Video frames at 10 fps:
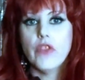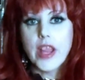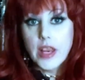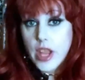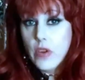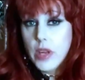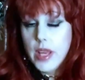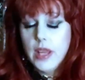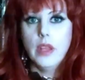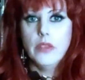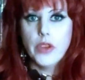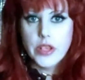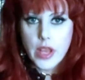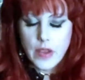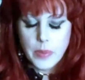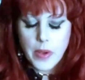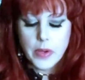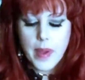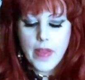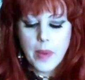regular roller in the freezer. I've
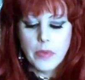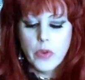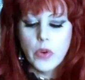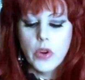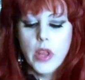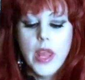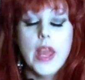spoken about that before.